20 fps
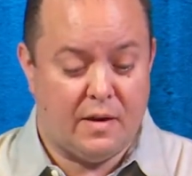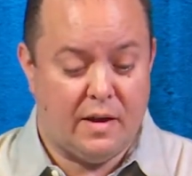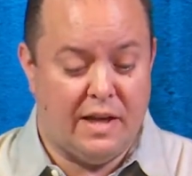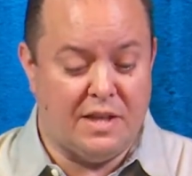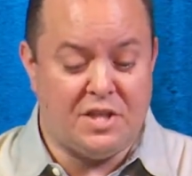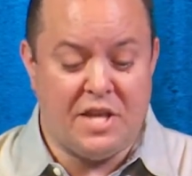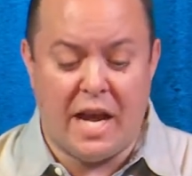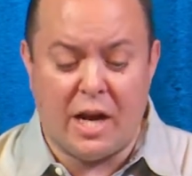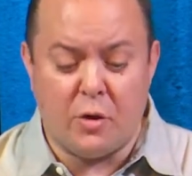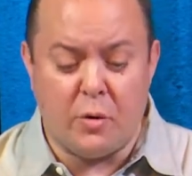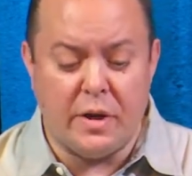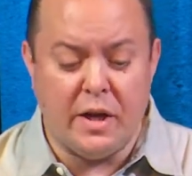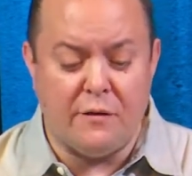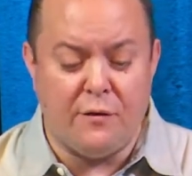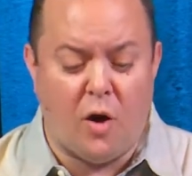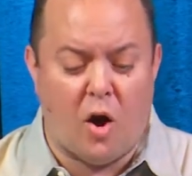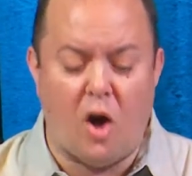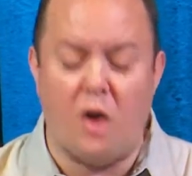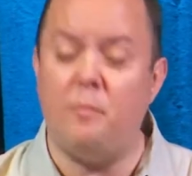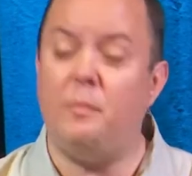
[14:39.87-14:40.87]
Integrity of
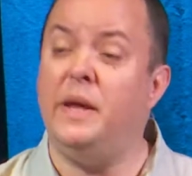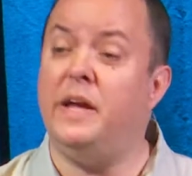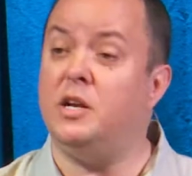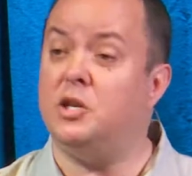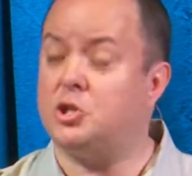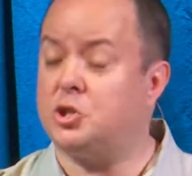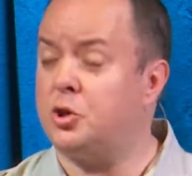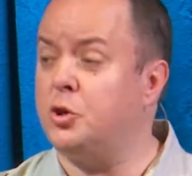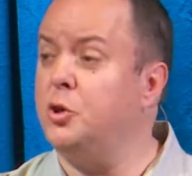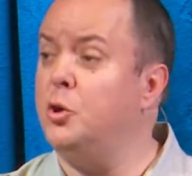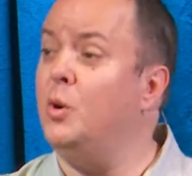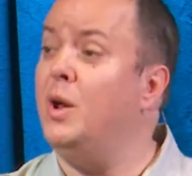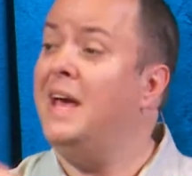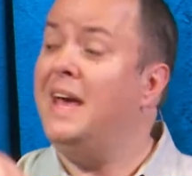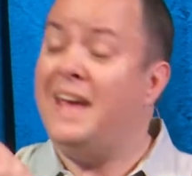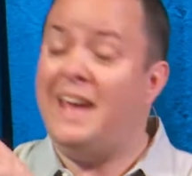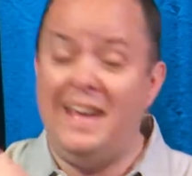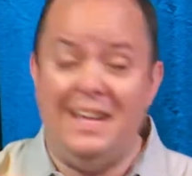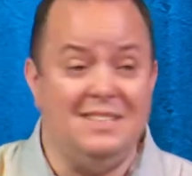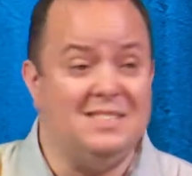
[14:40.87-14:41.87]
heart, being true
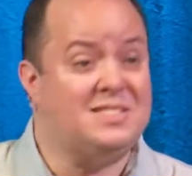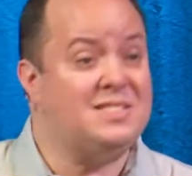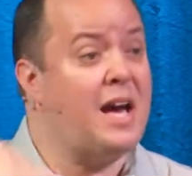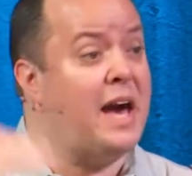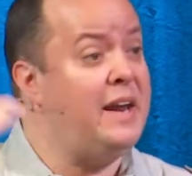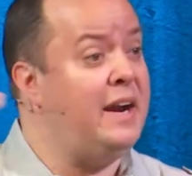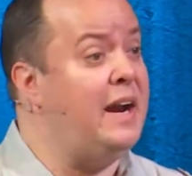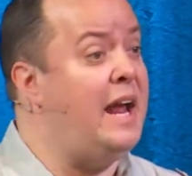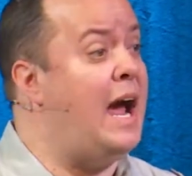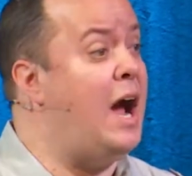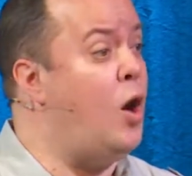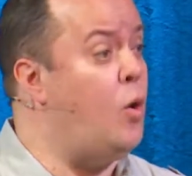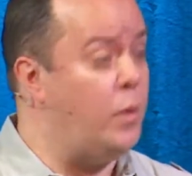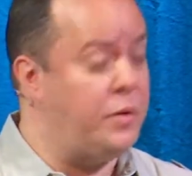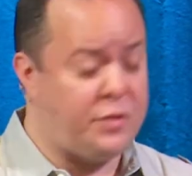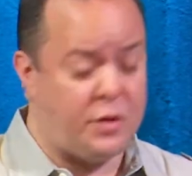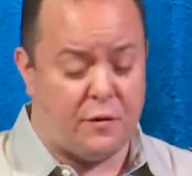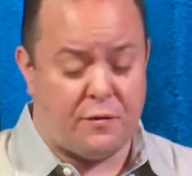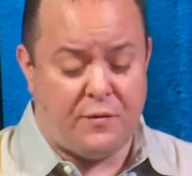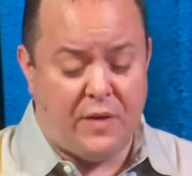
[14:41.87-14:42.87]
inside and out
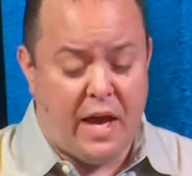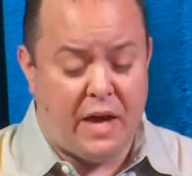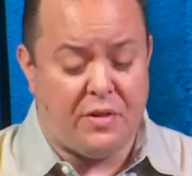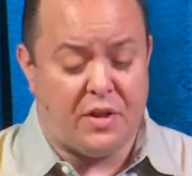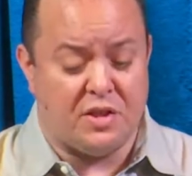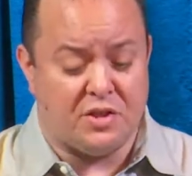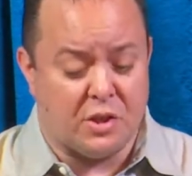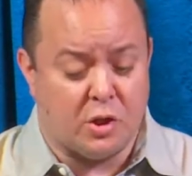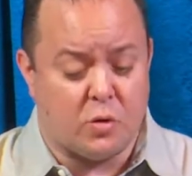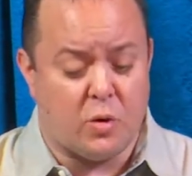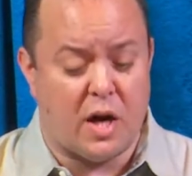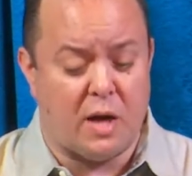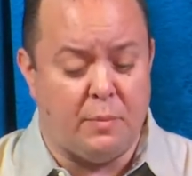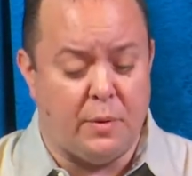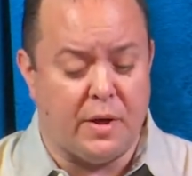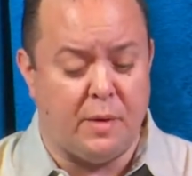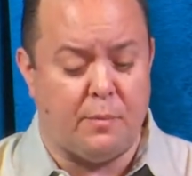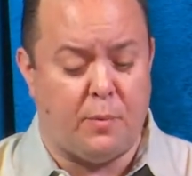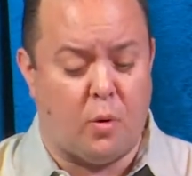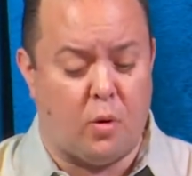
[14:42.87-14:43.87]
with your faith is
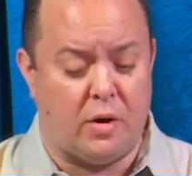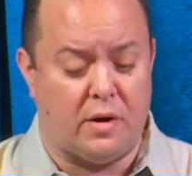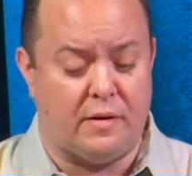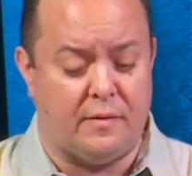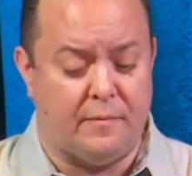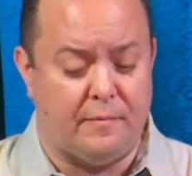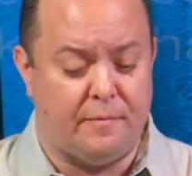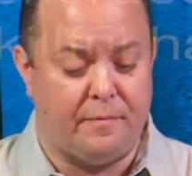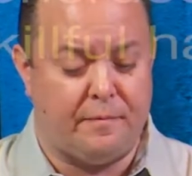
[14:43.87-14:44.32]
incredibly important.